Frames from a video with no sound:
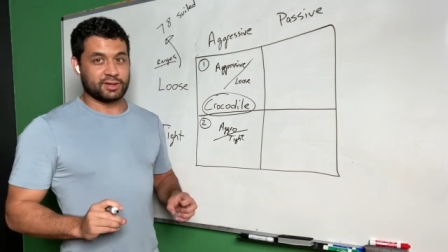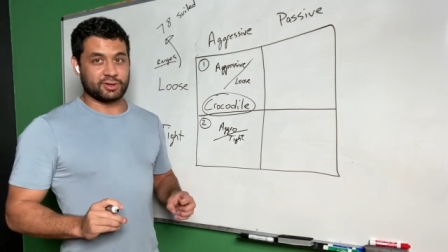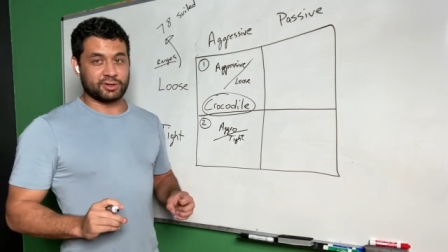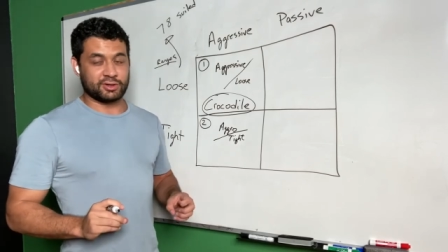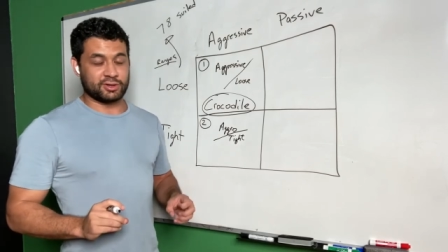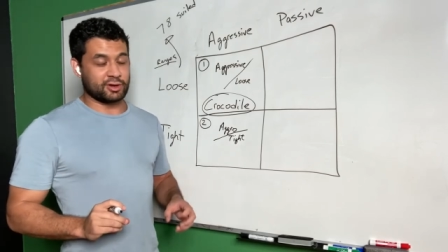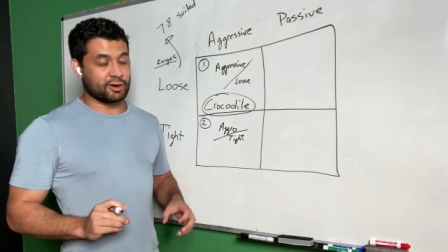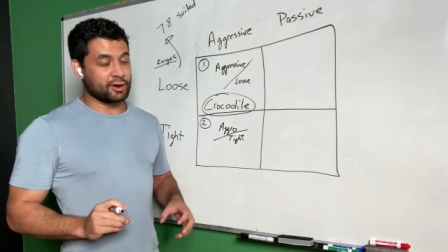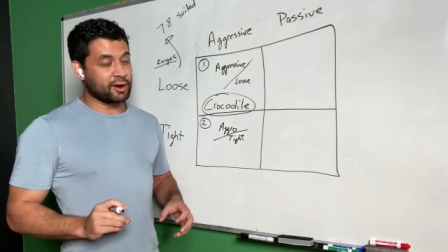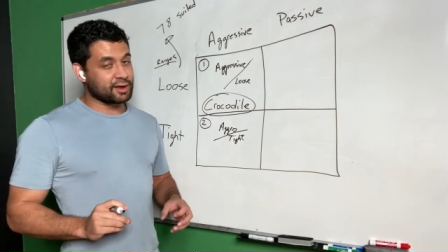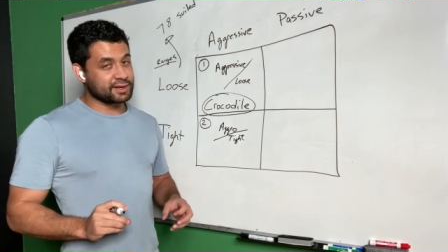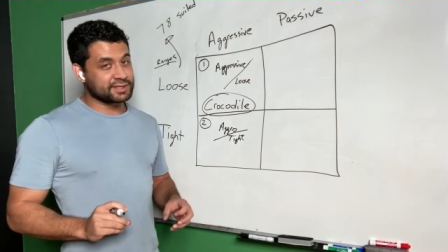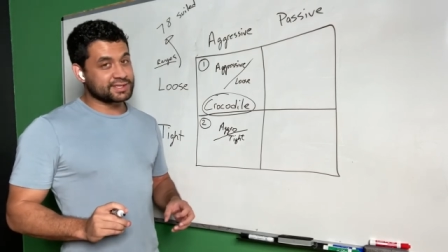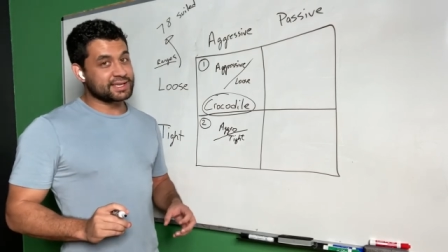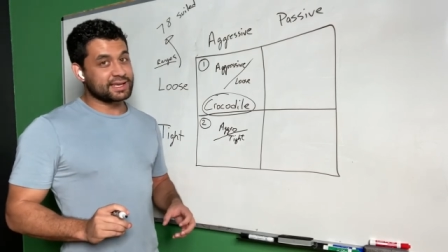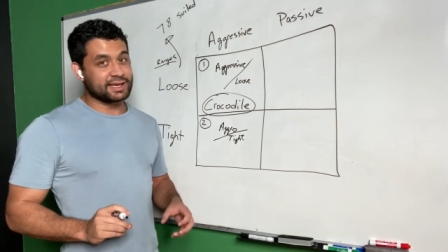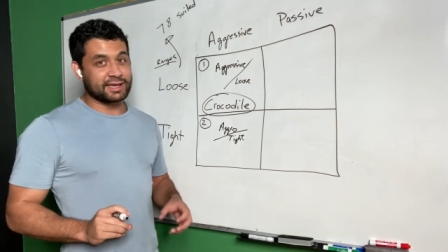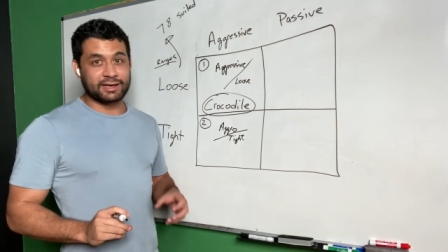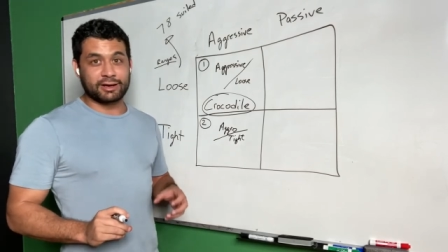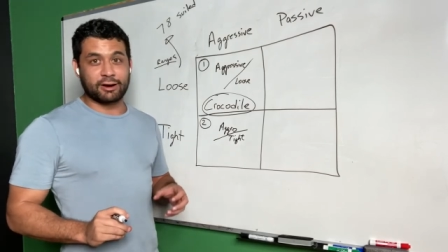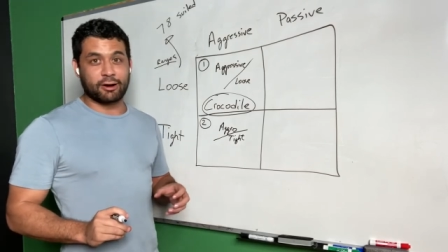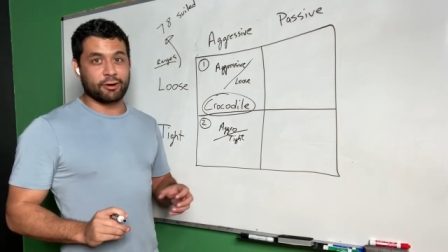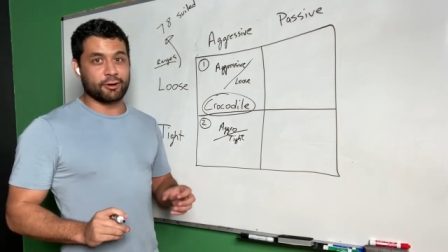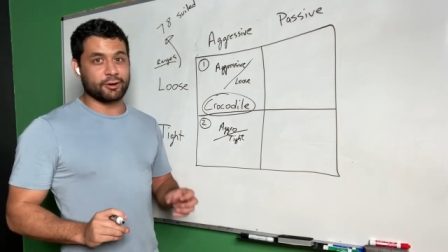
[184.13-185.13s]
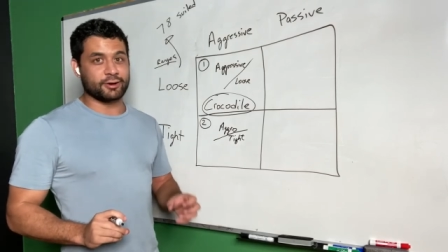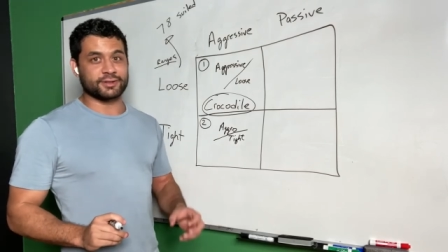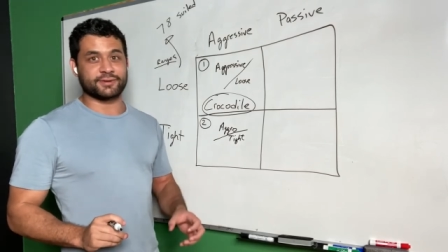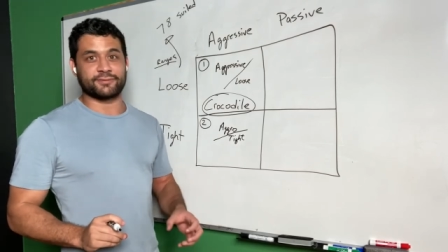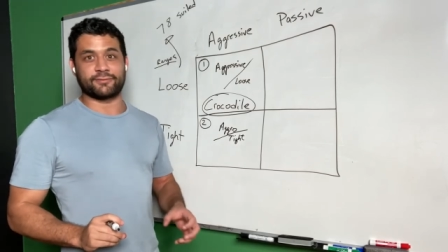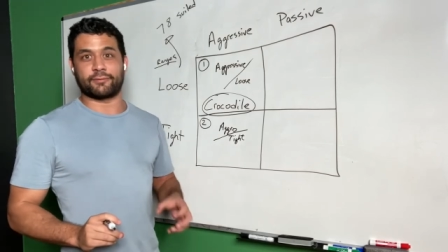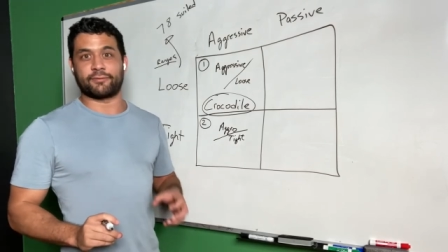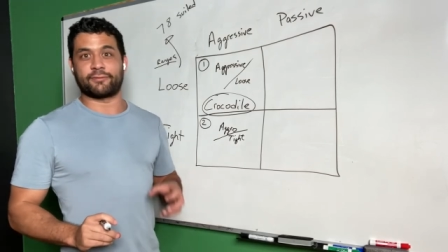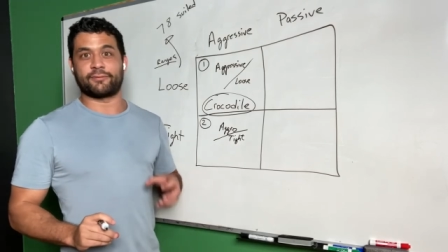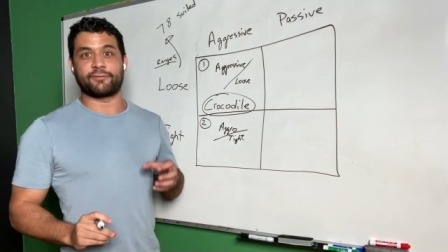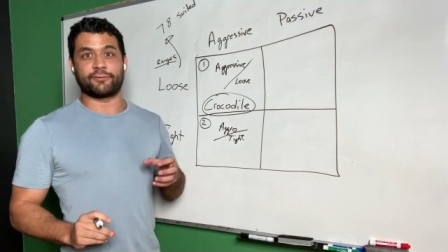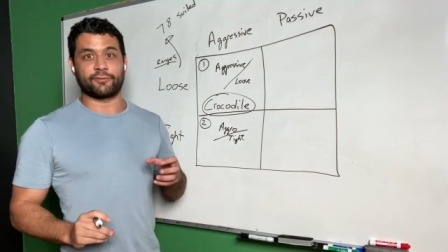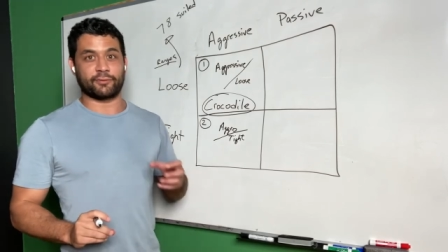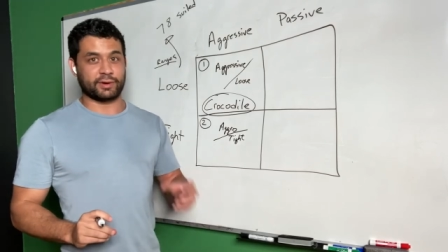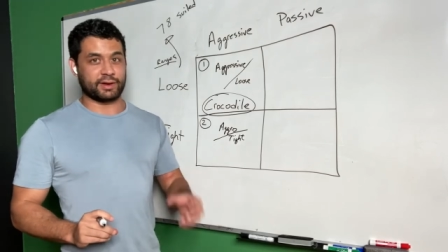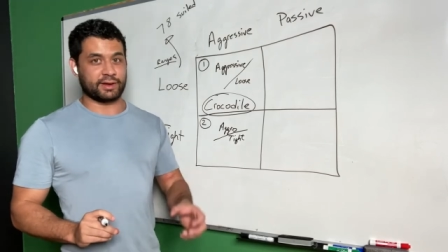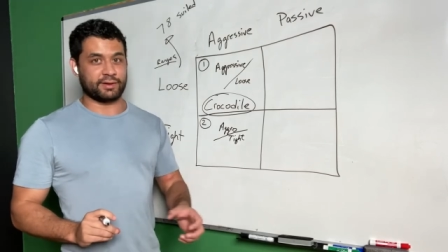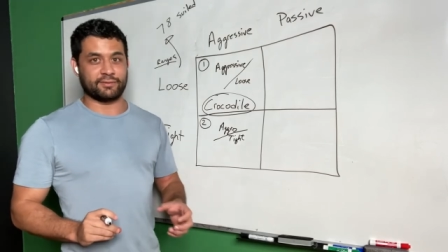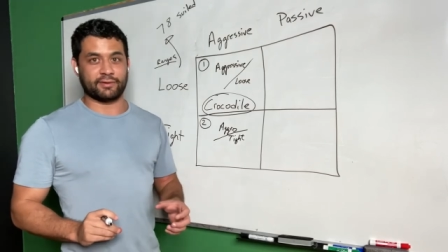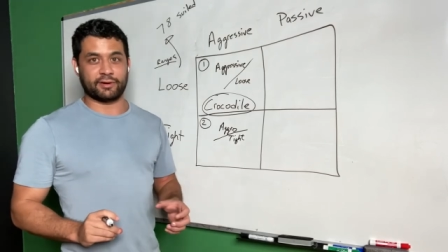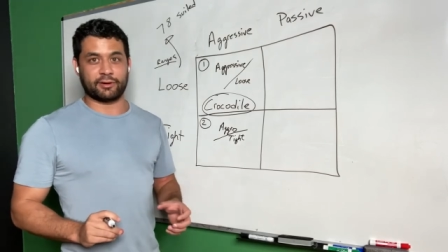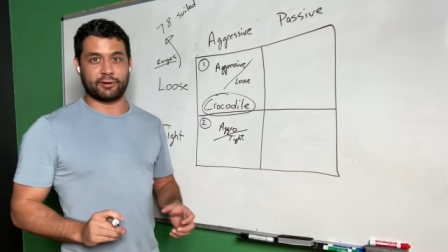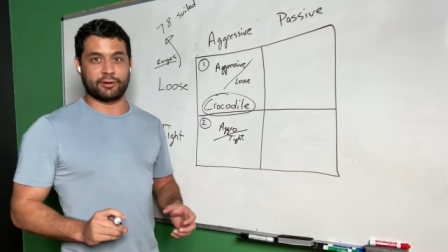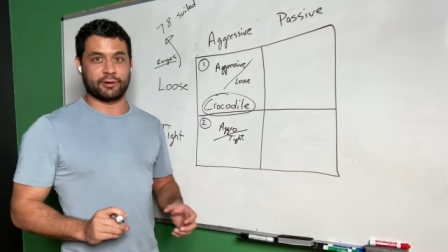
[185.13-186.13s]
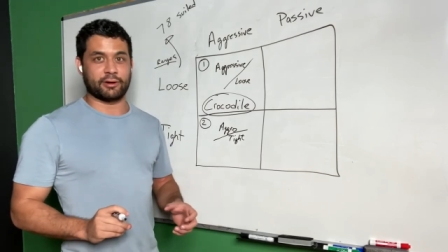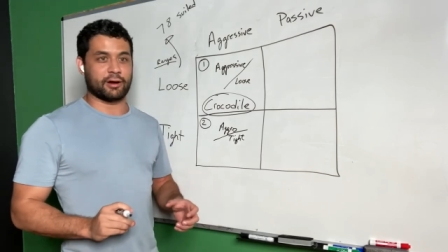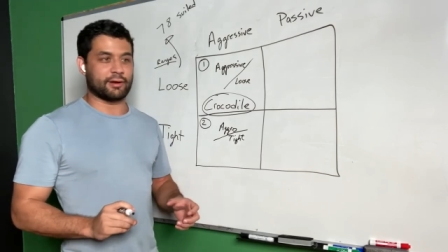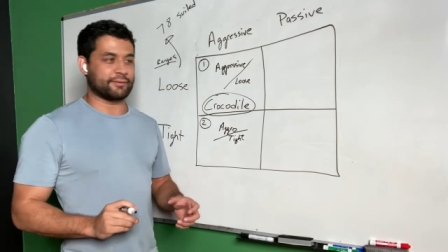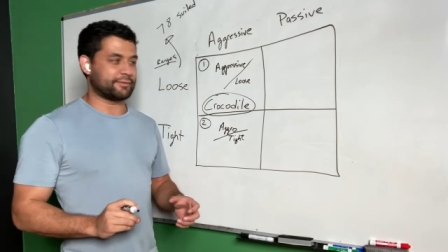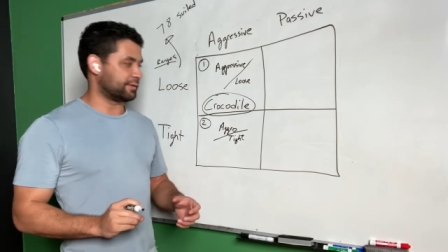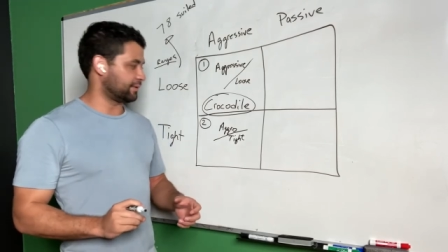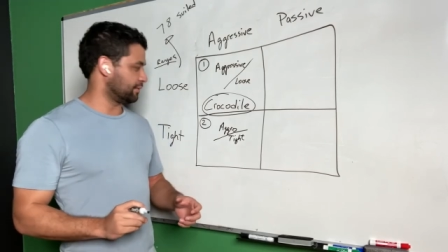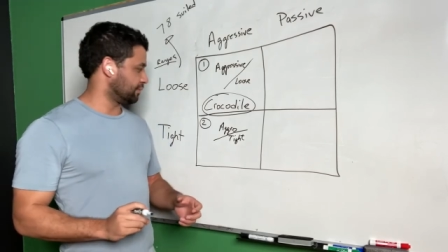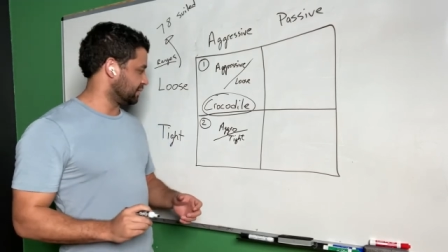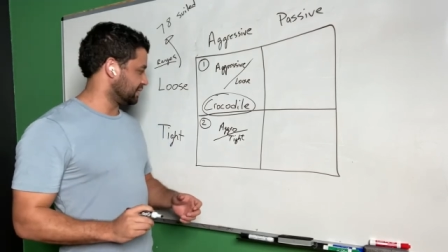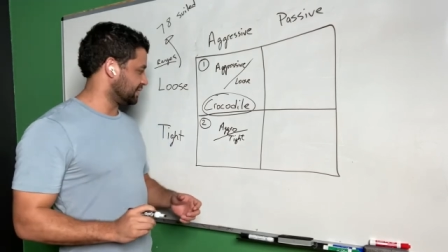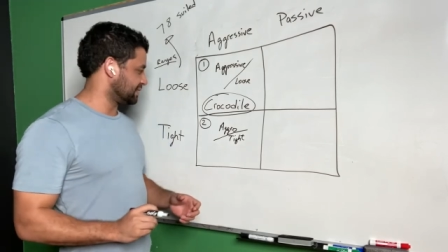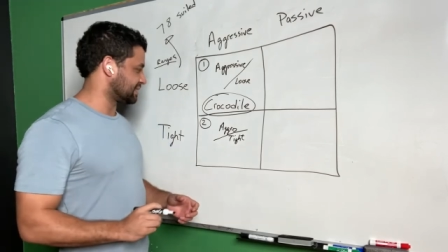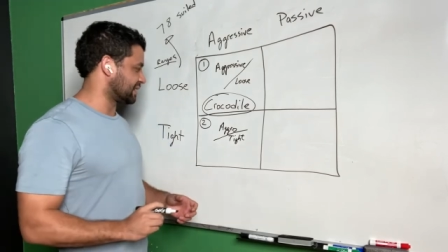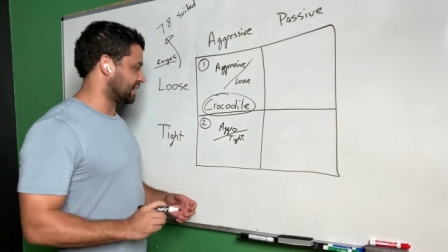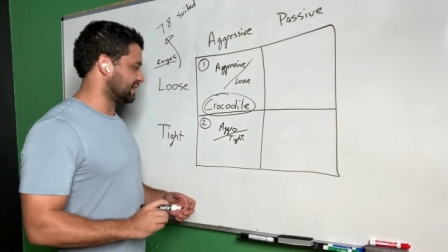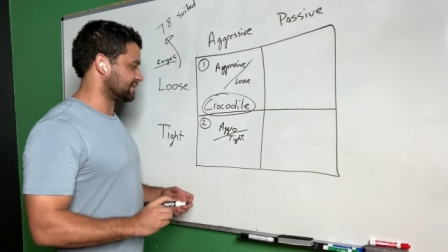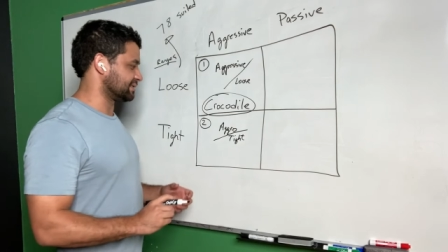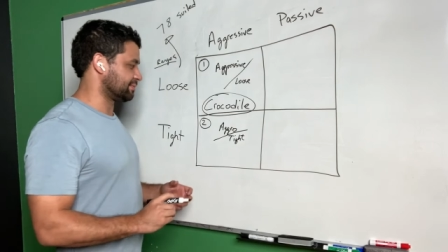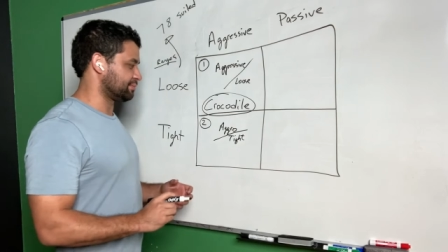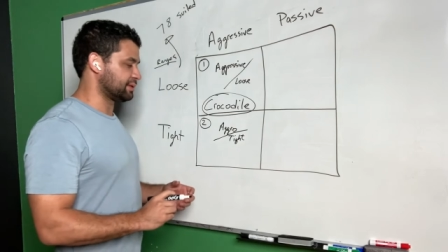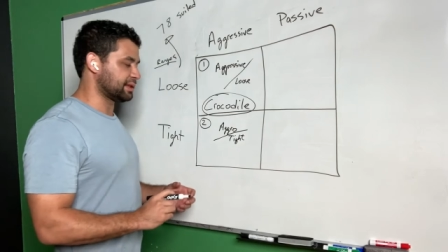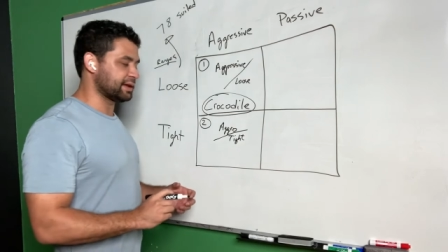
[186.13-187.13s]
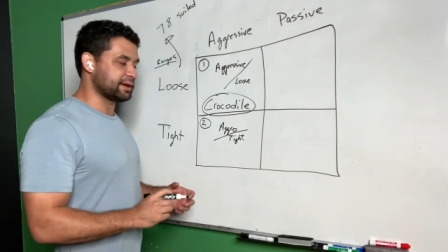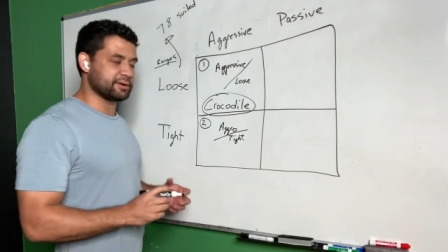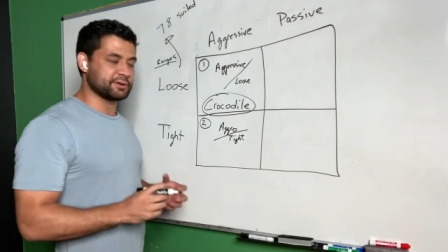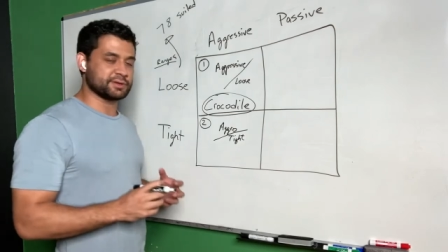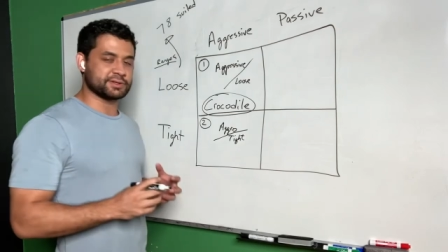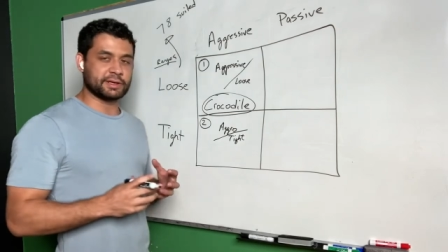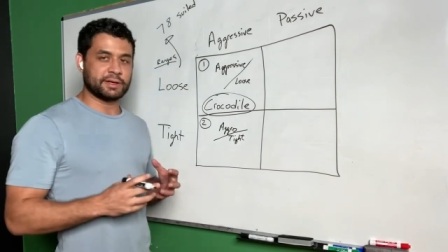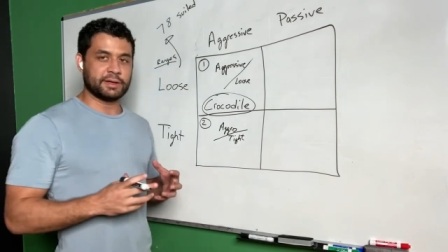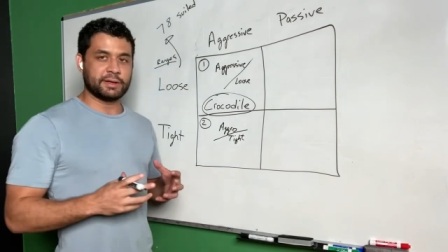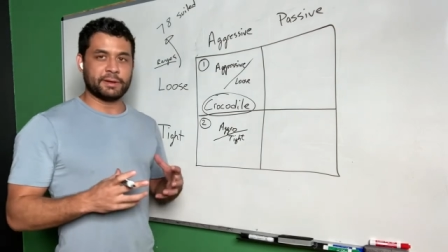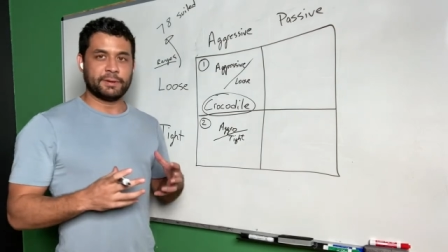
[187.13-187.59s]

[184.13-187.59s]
You're not seeing cards for free very often with these kinds of players.